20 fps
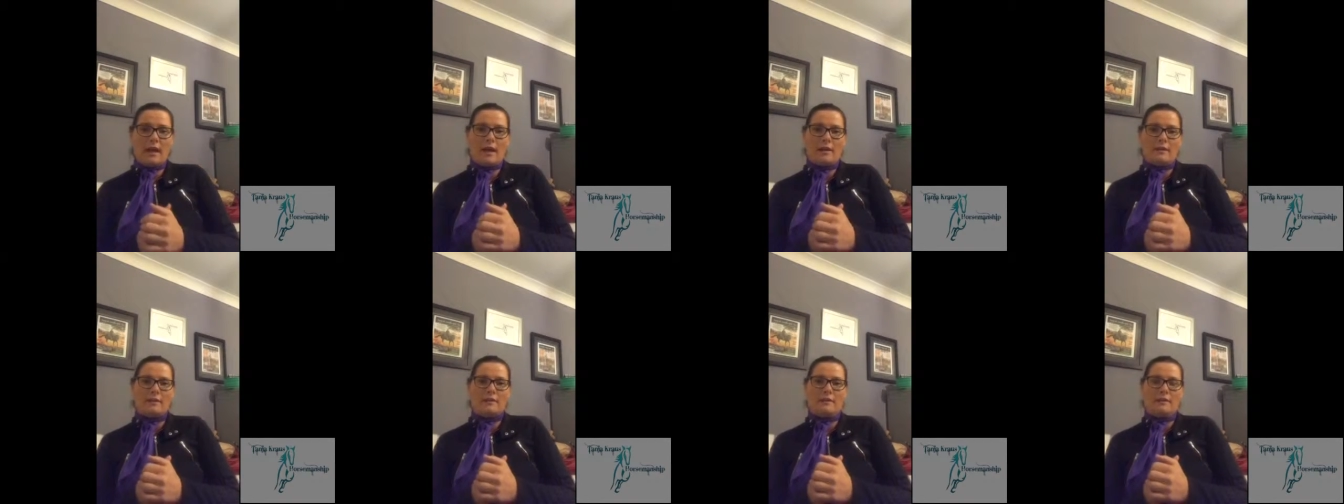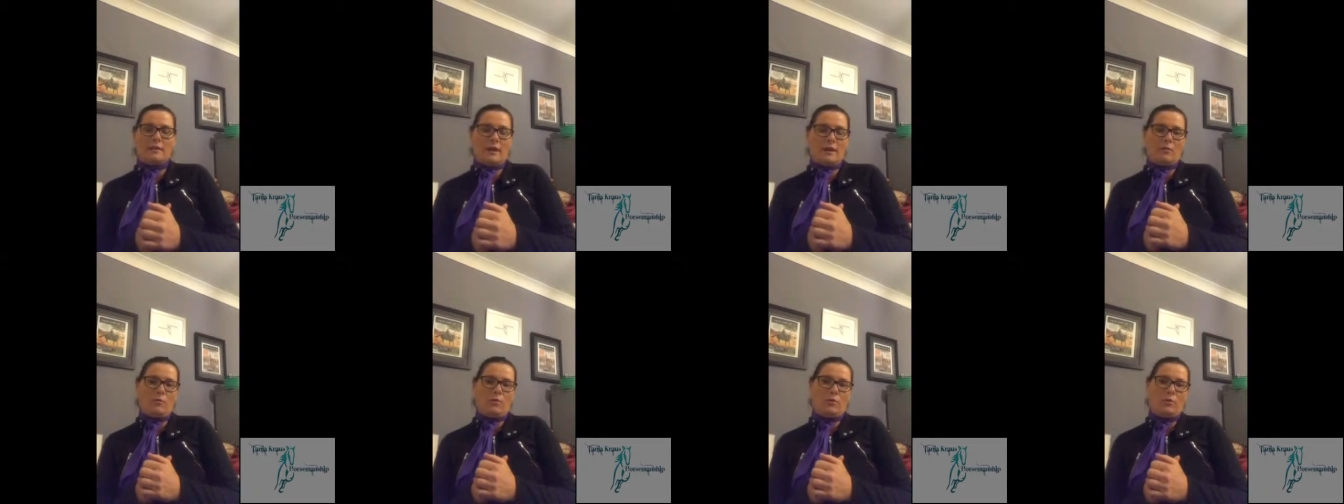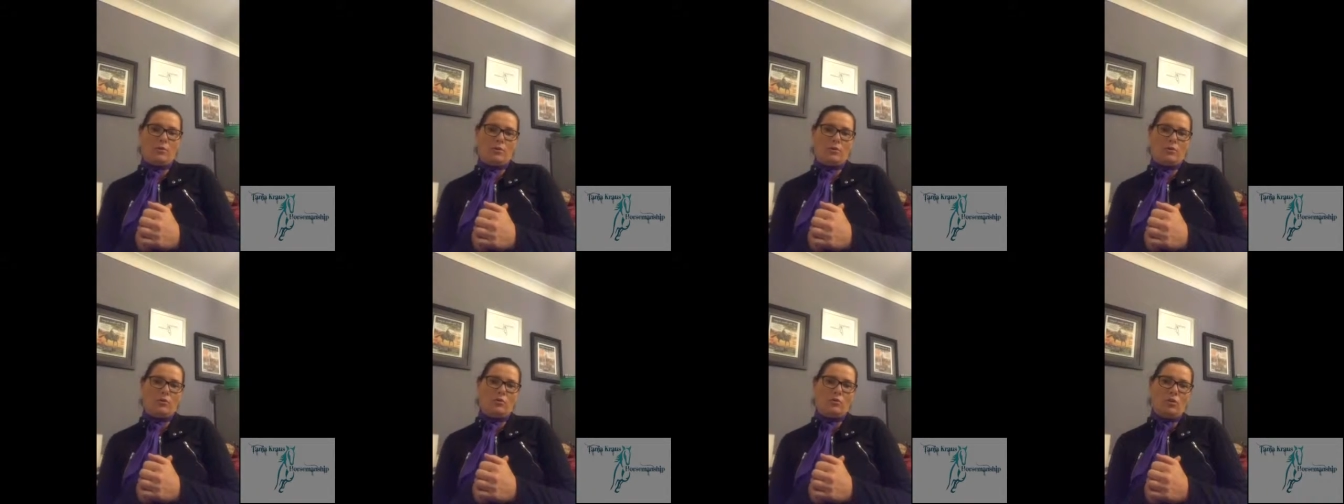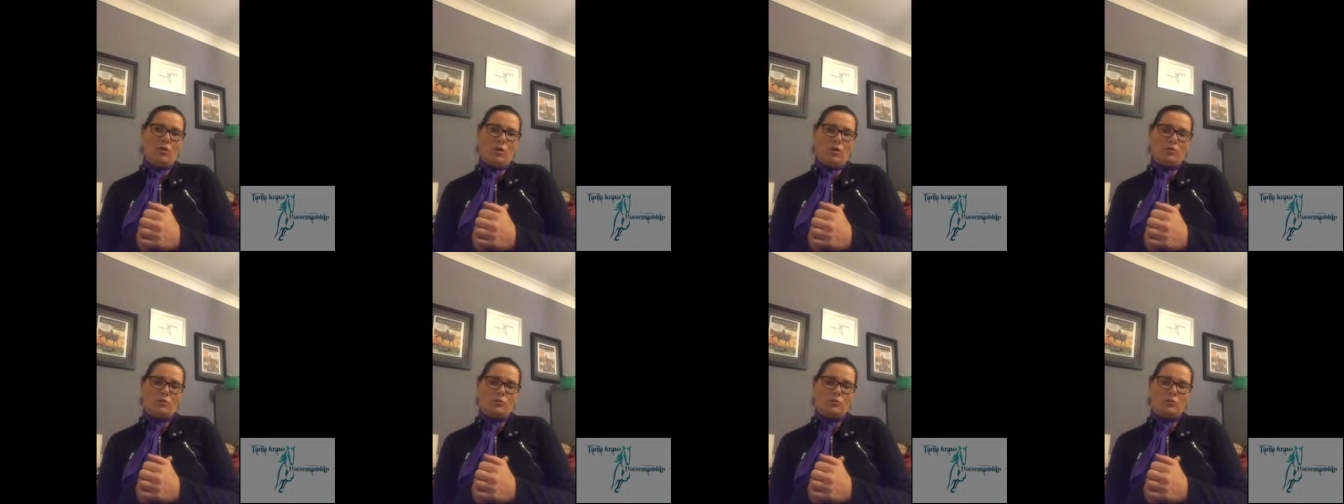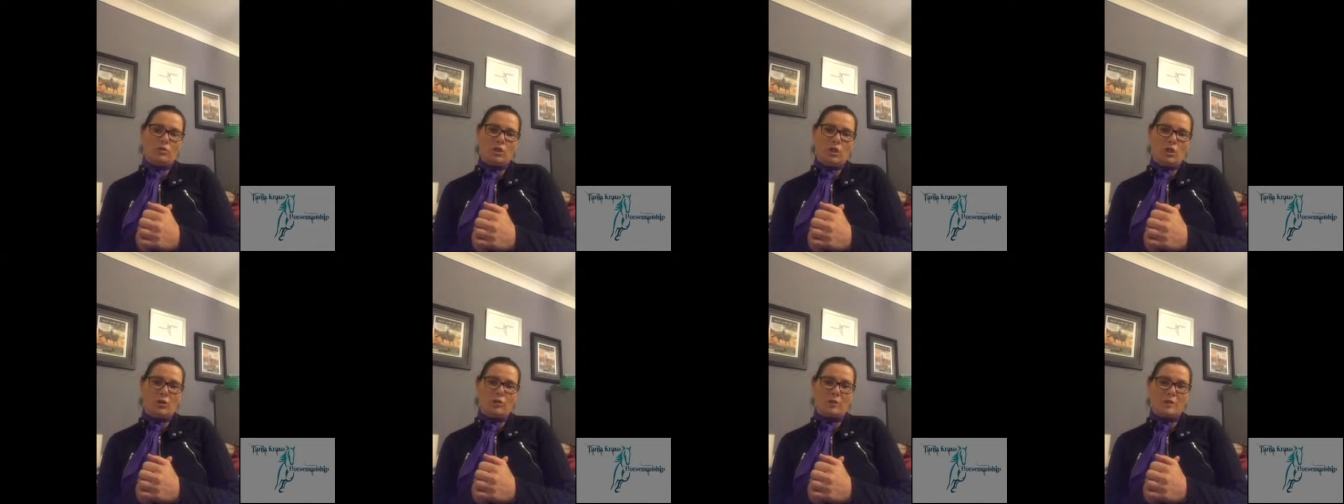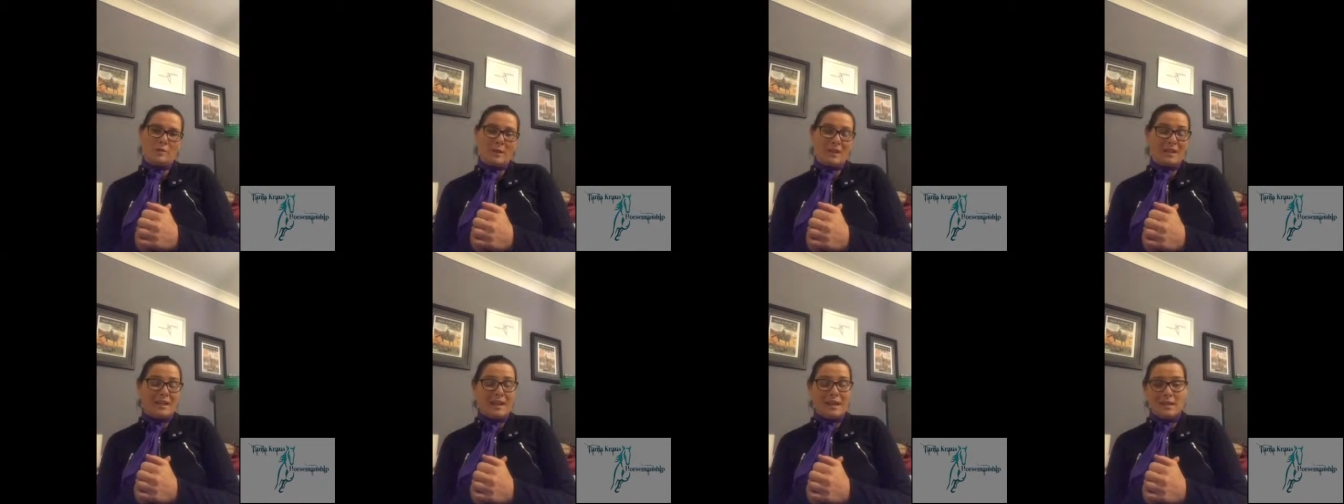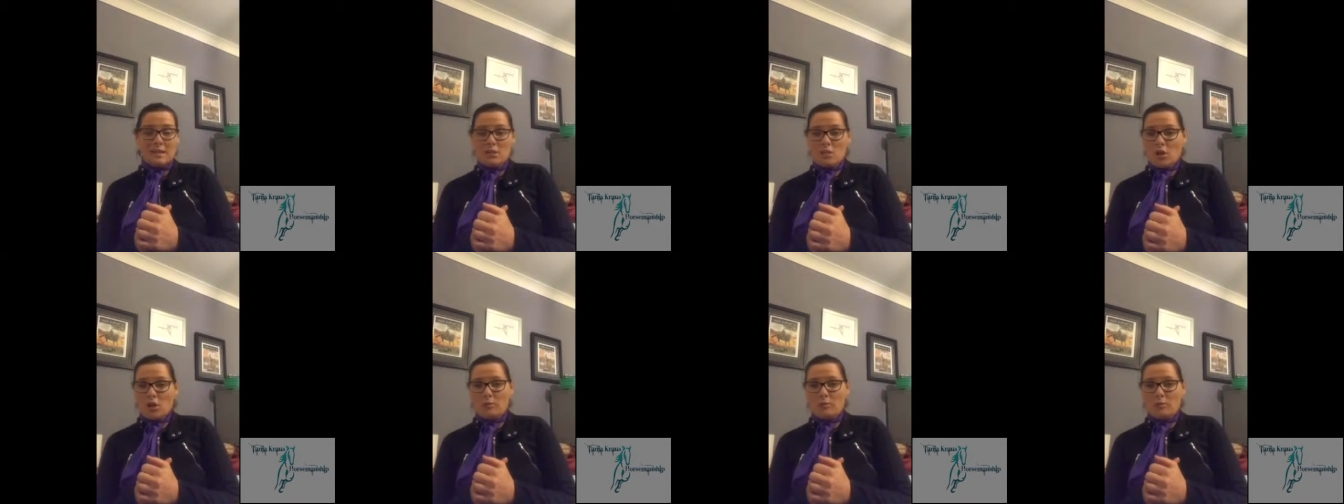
and they were not, you know, spending any